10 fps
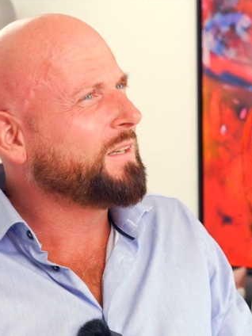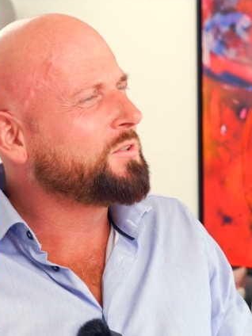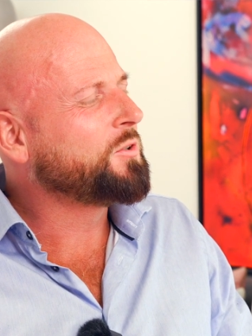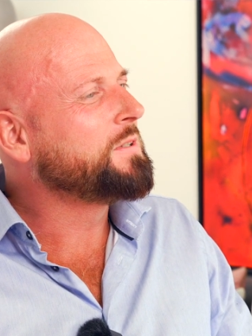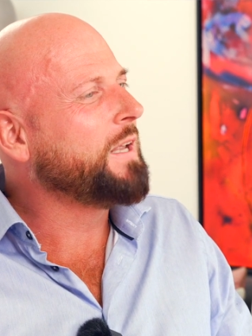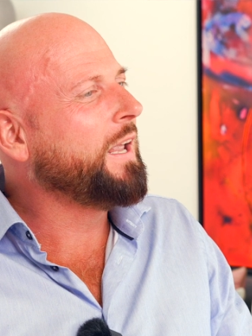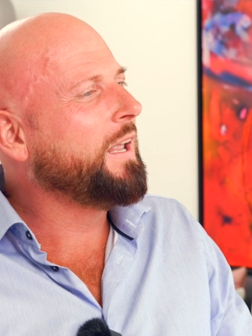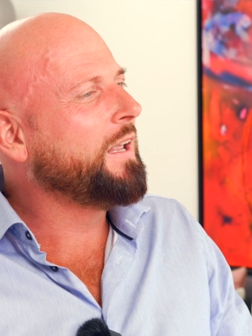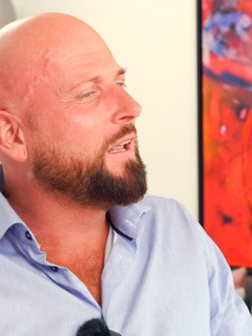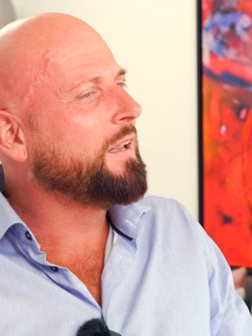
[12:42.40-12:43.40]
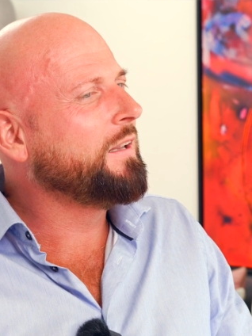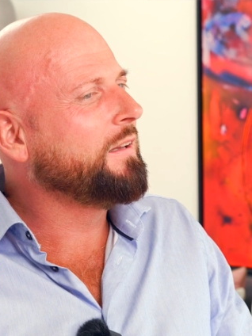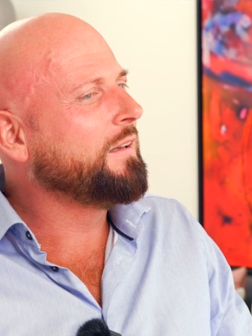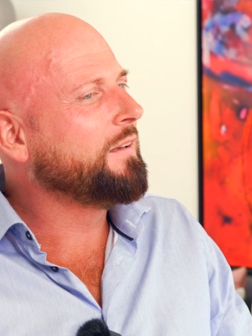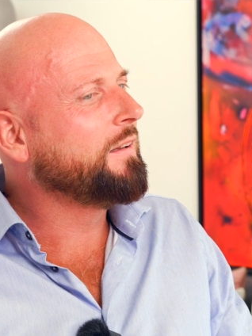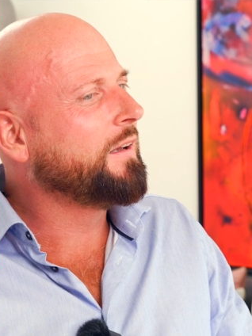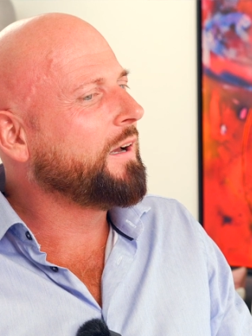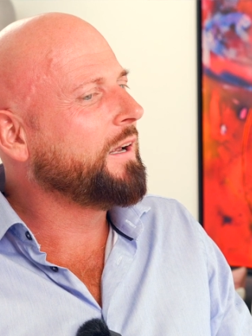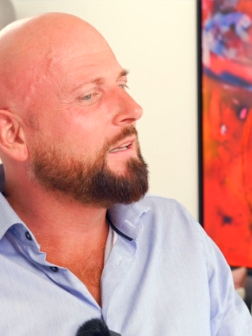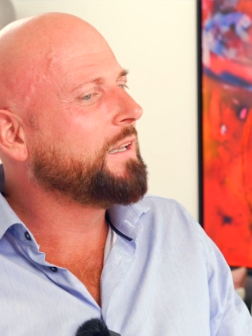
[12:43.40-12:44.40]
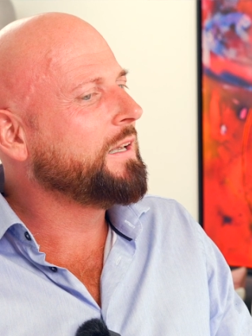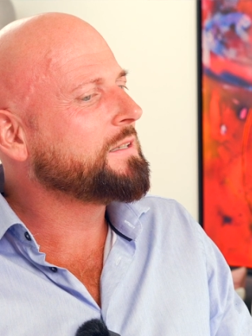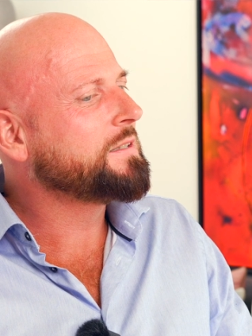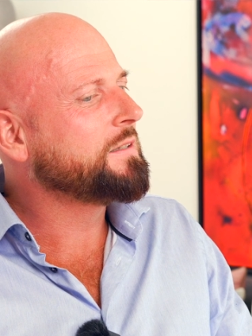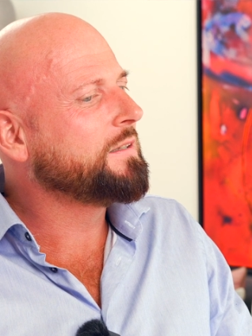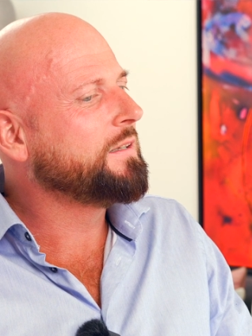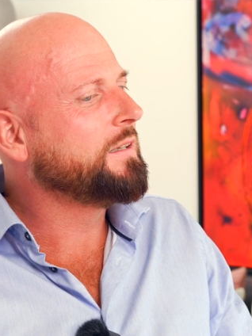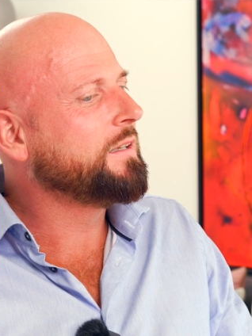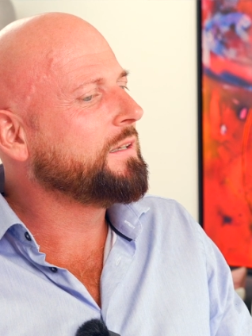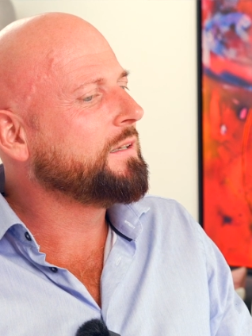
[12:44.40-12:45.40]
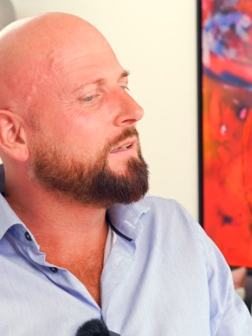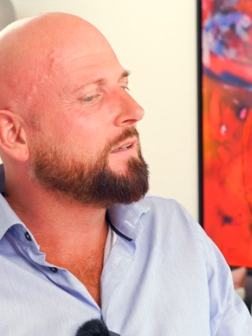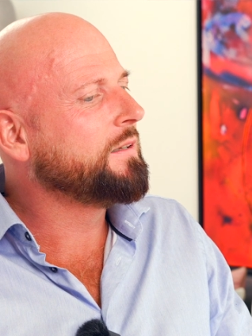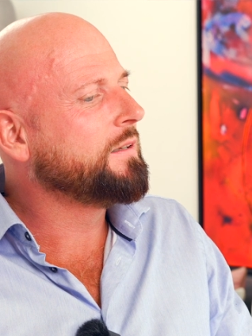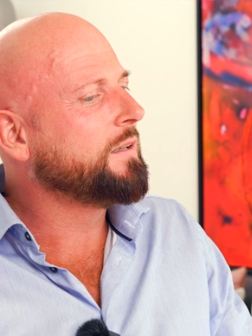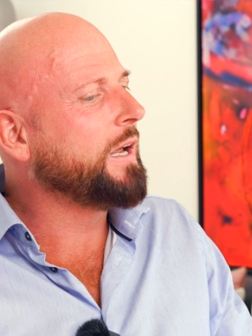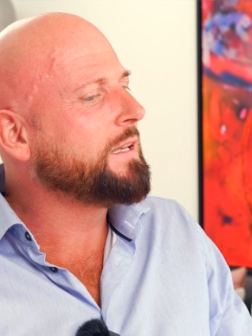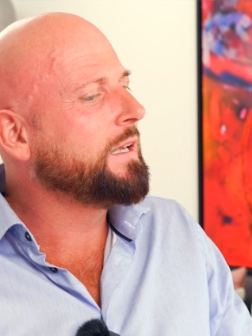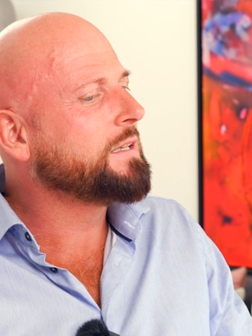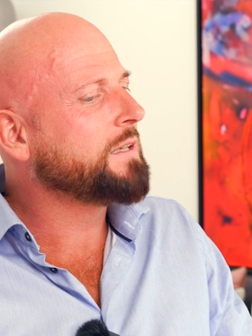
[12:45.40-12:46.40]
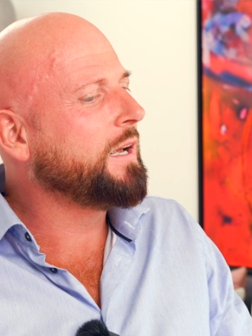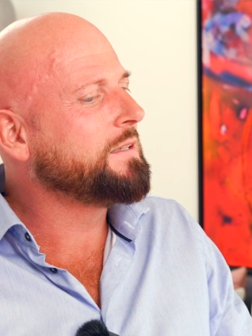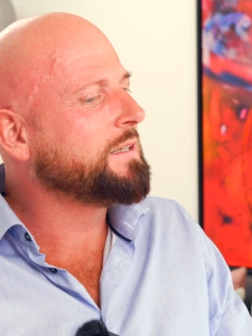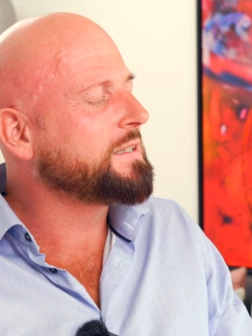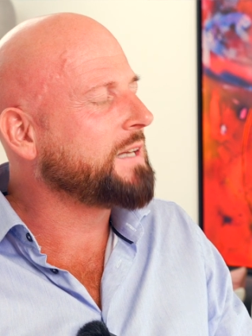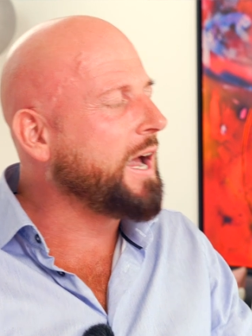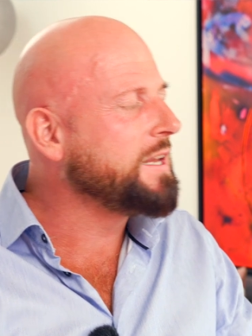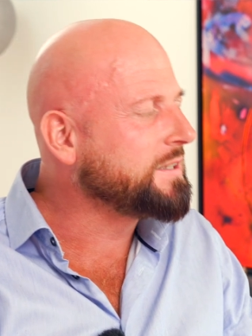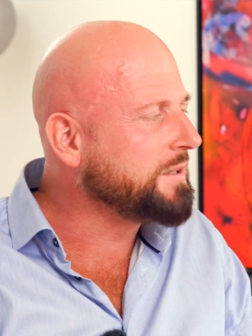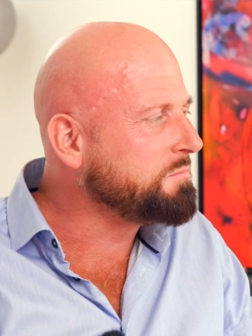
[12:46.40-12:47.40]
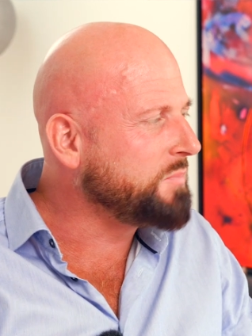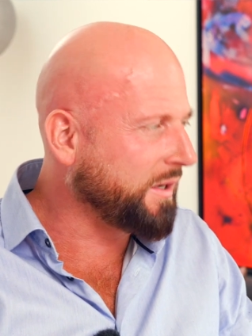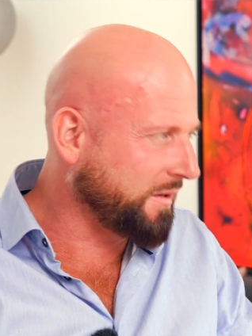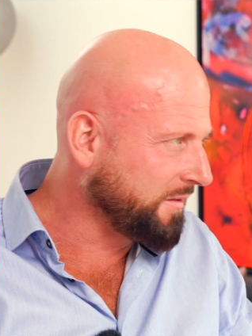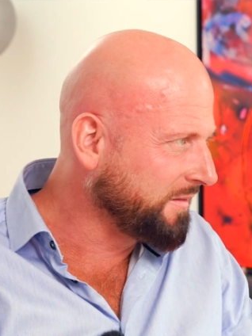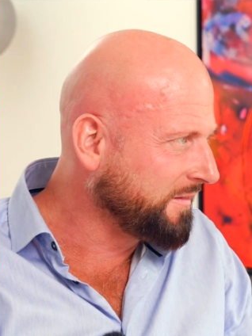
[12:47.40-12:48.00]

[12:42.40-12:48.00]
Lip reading: today, I guess I disguise it better.